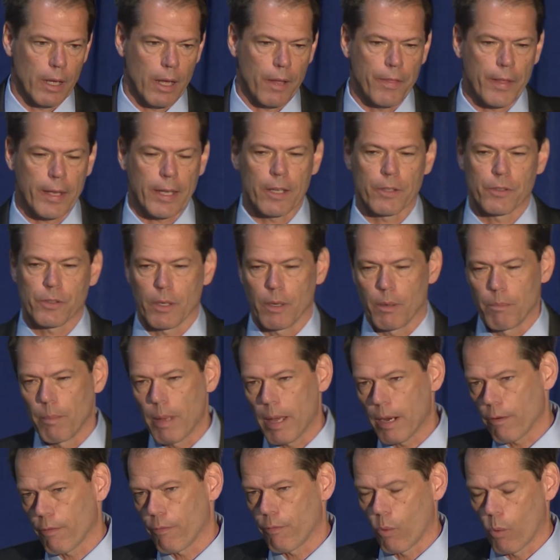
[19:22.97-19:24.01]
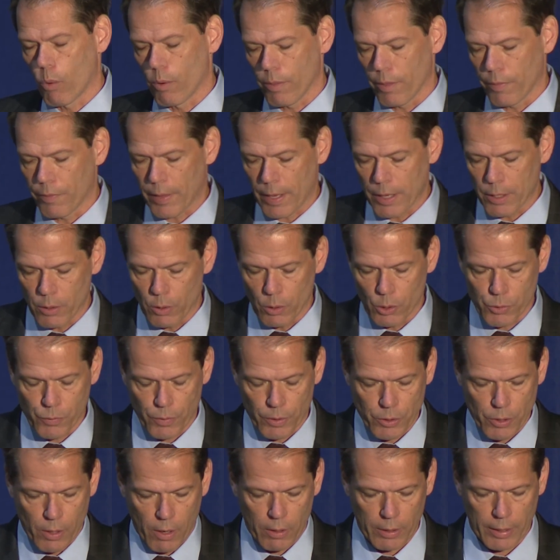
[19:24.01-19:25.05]
I think it's a metaphor that they use for
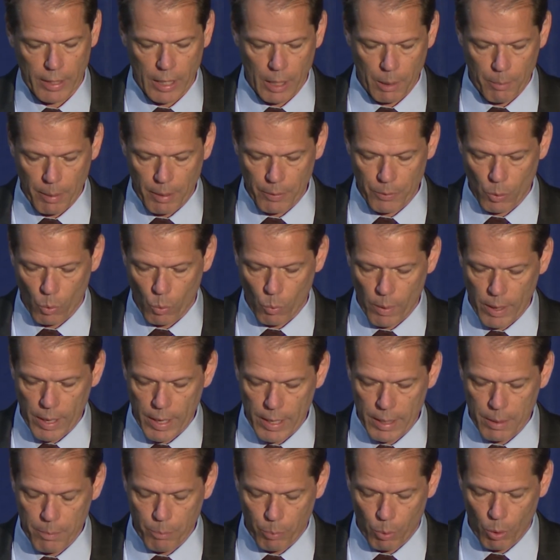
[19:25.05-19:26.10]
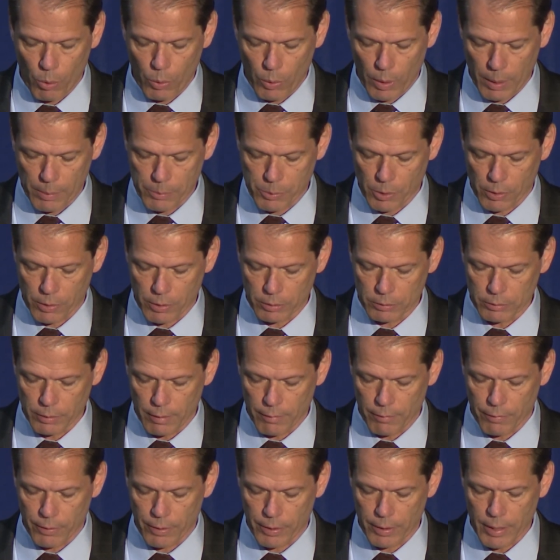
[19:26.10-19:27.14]
talking about the way programs are
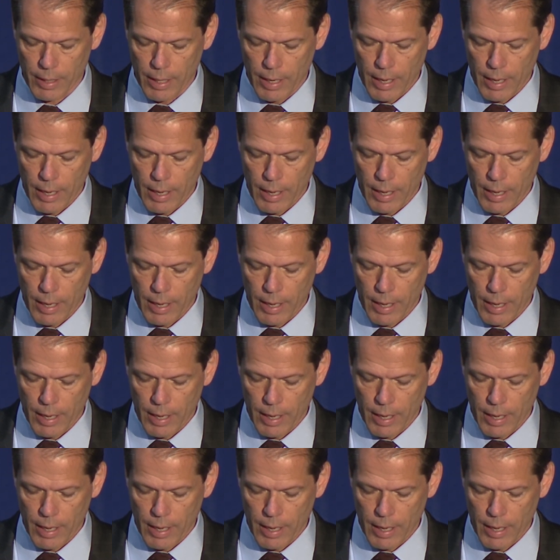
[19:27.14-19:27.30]
delivered.